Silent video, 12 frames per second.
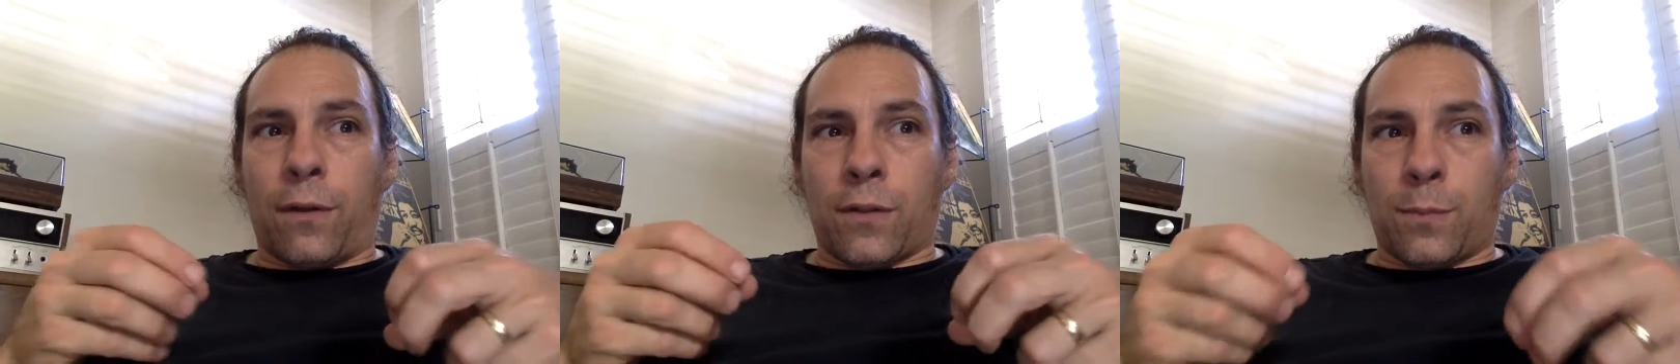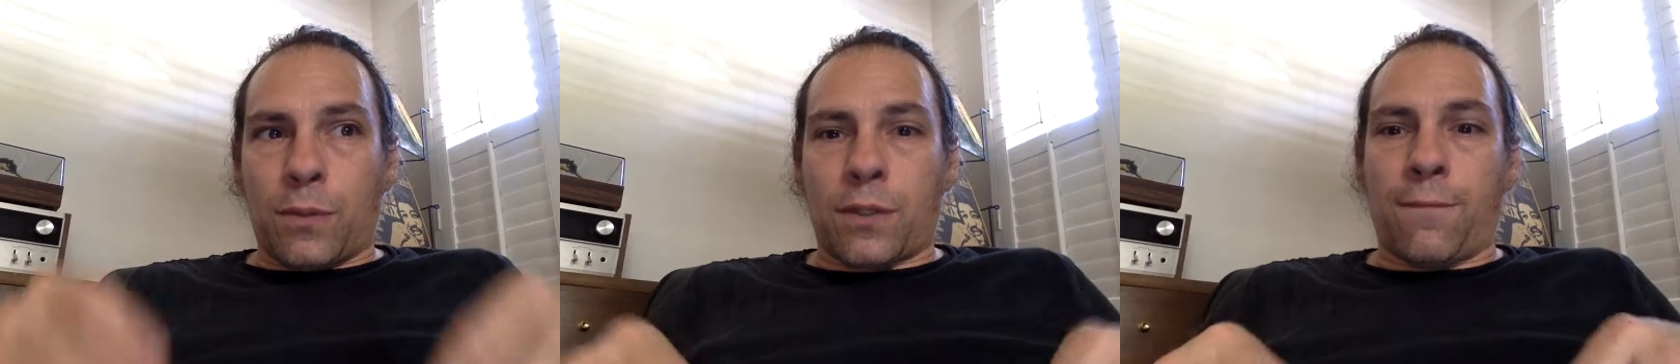
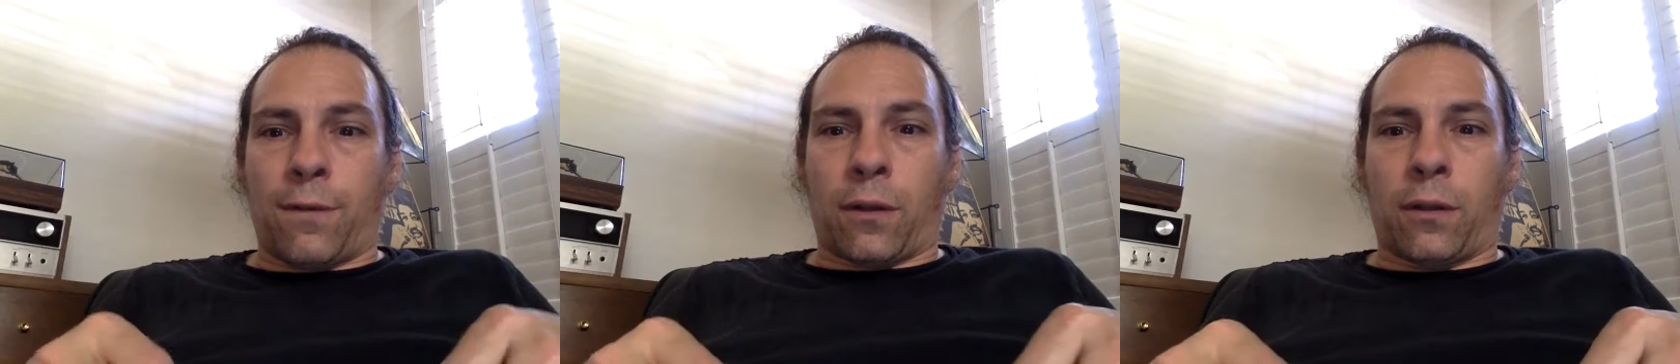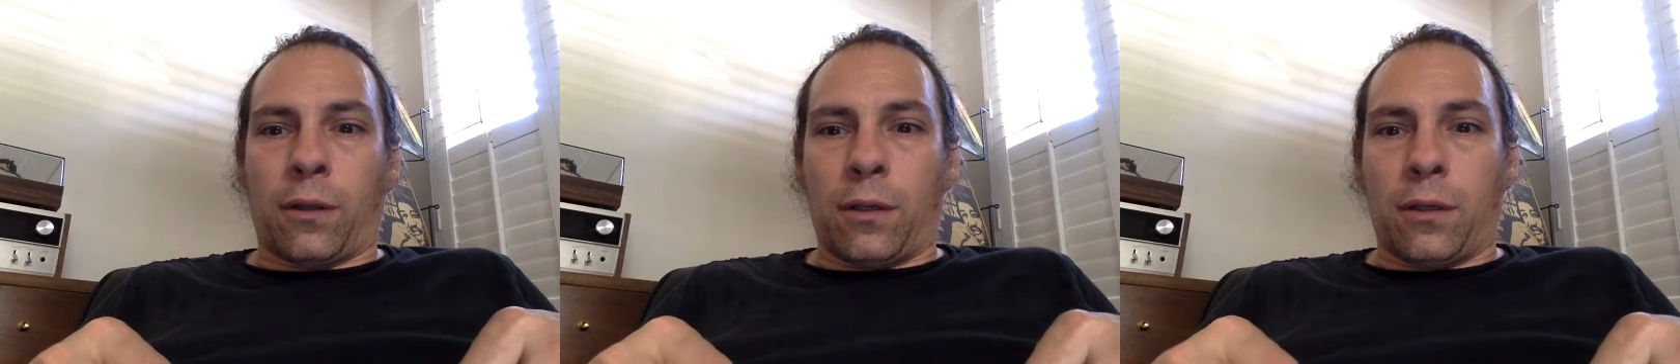
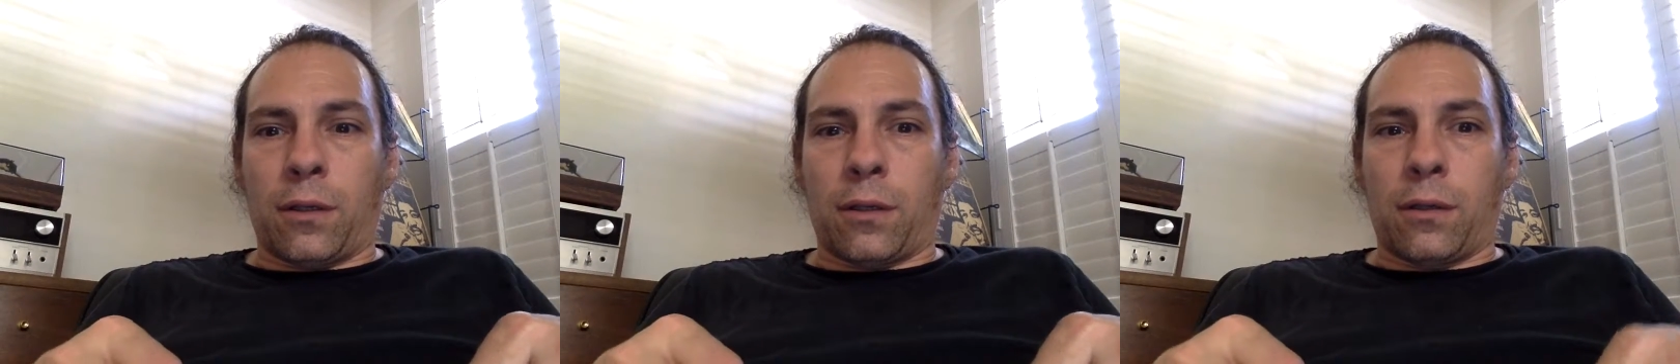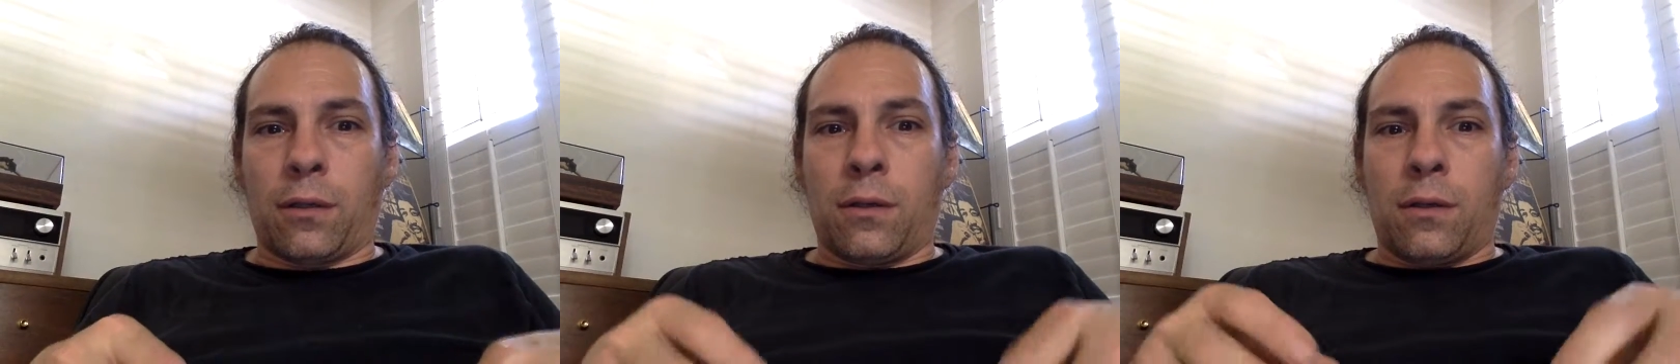specifically
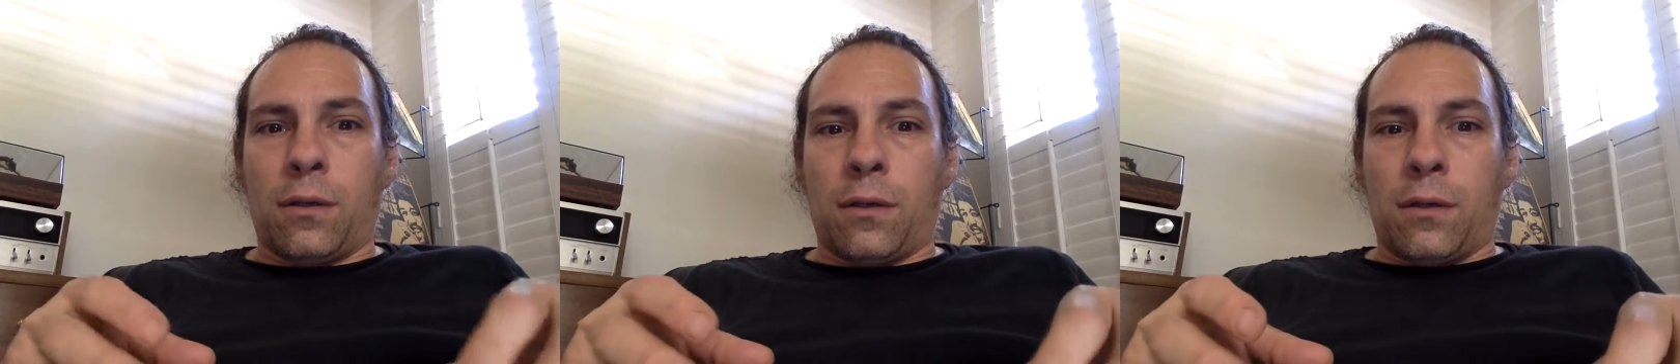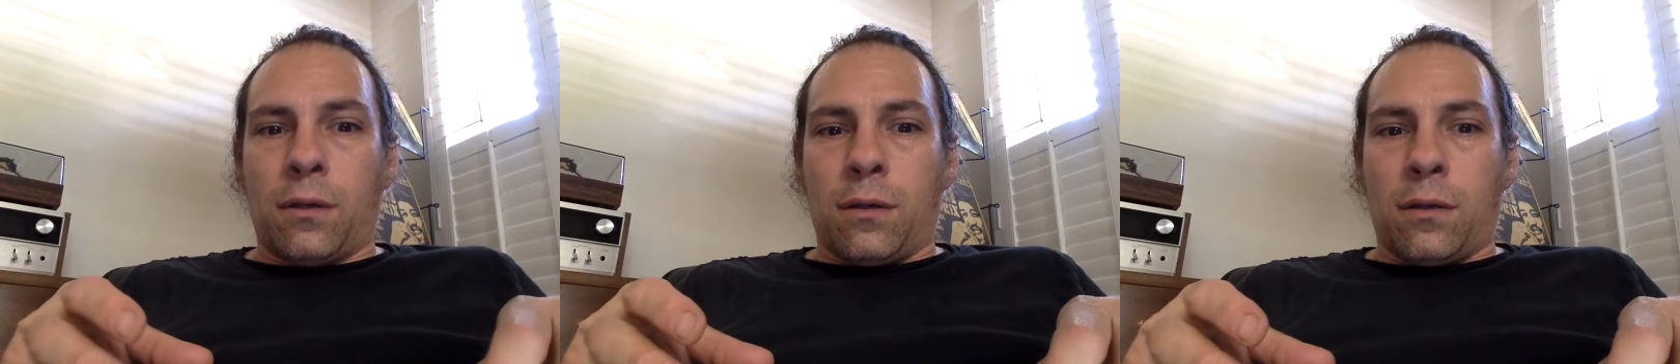the
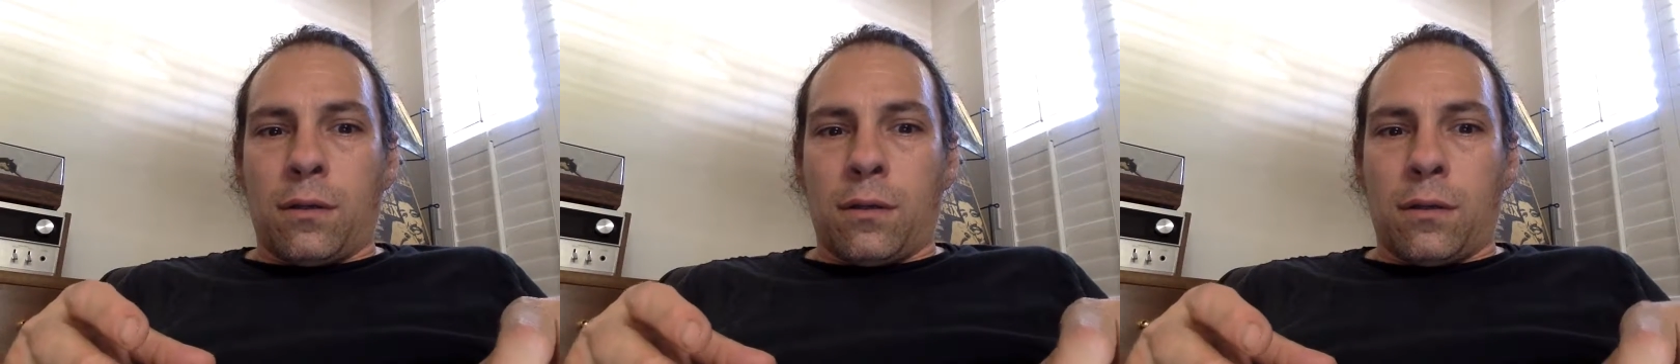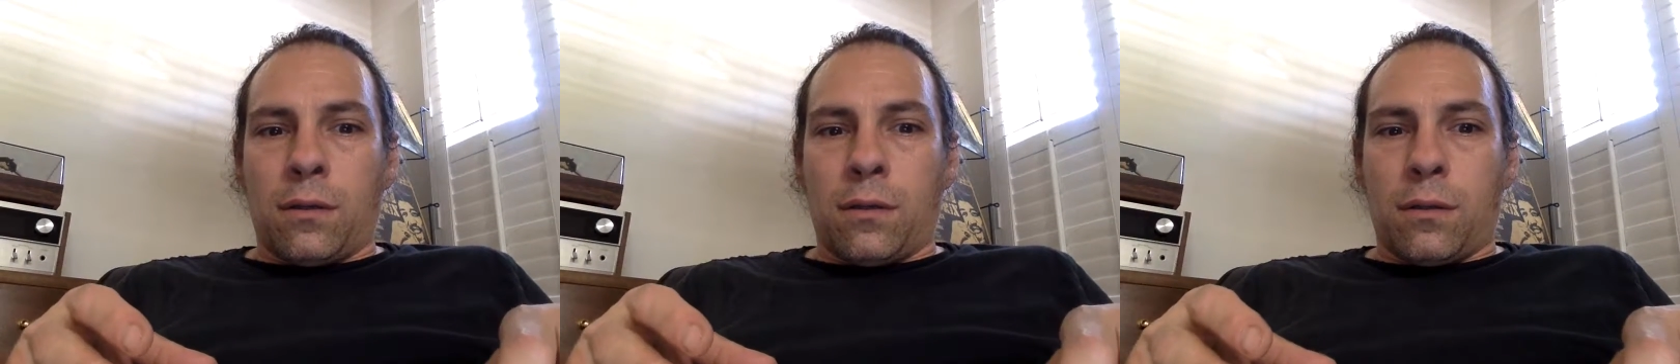
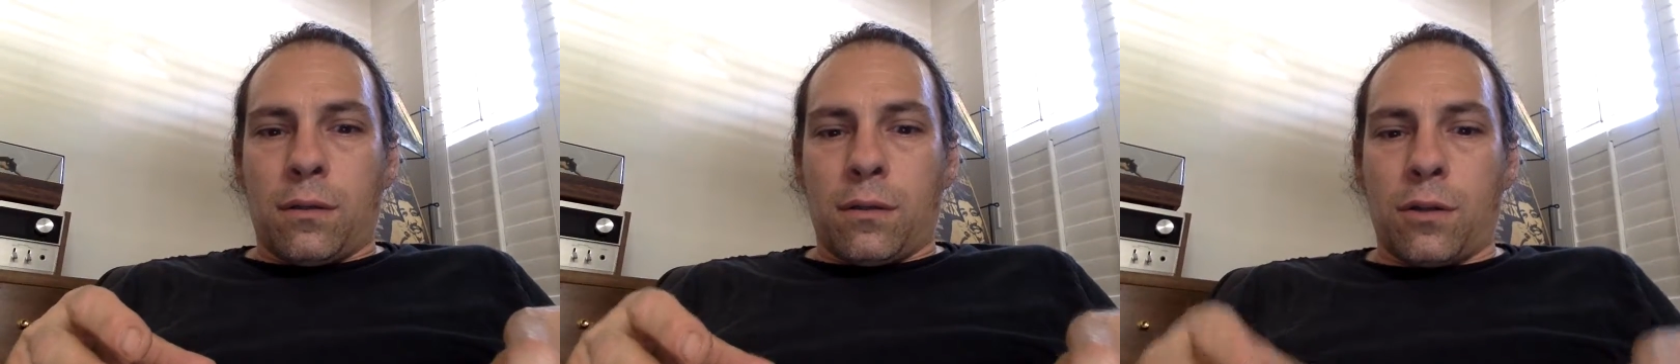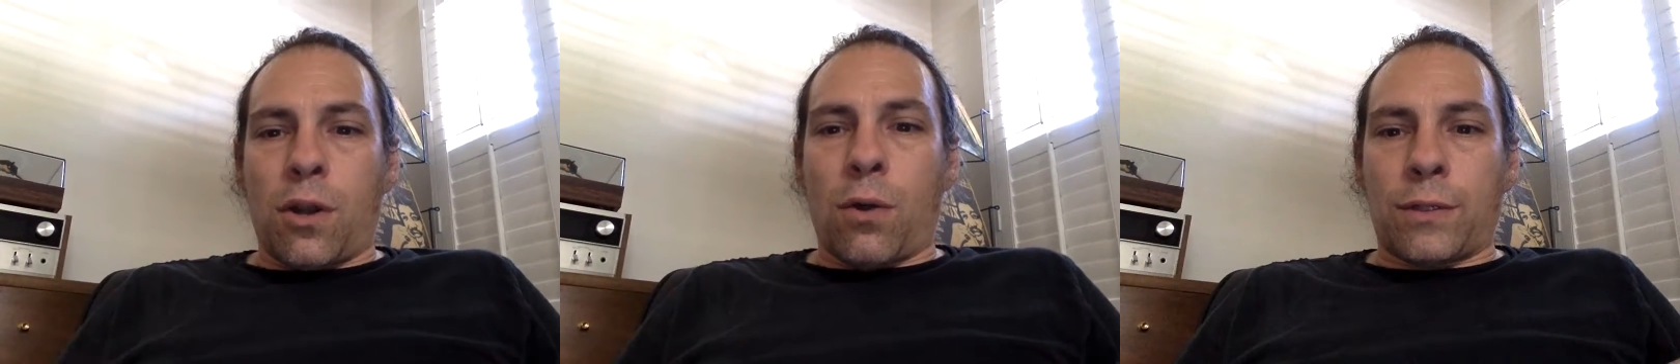
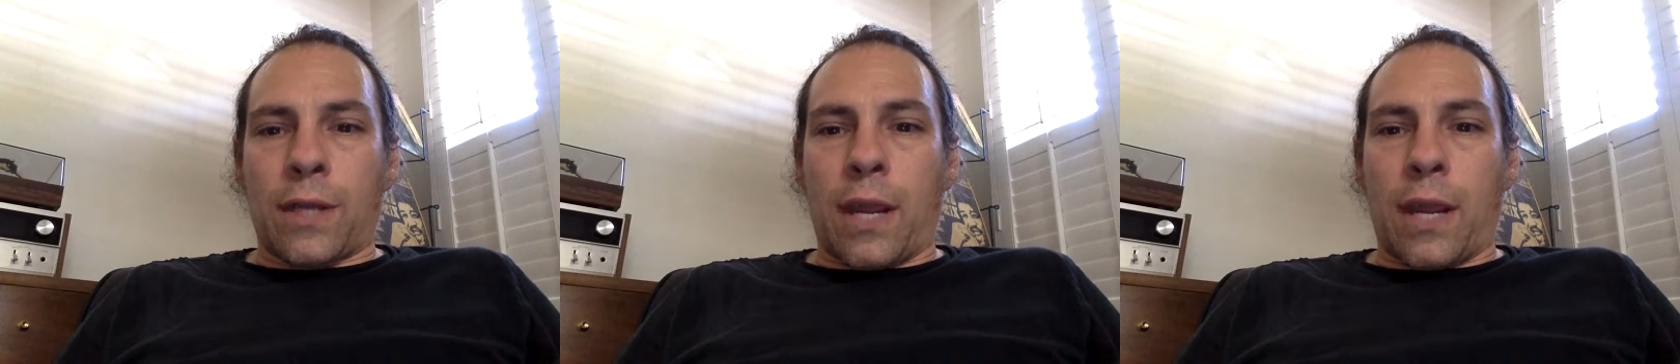note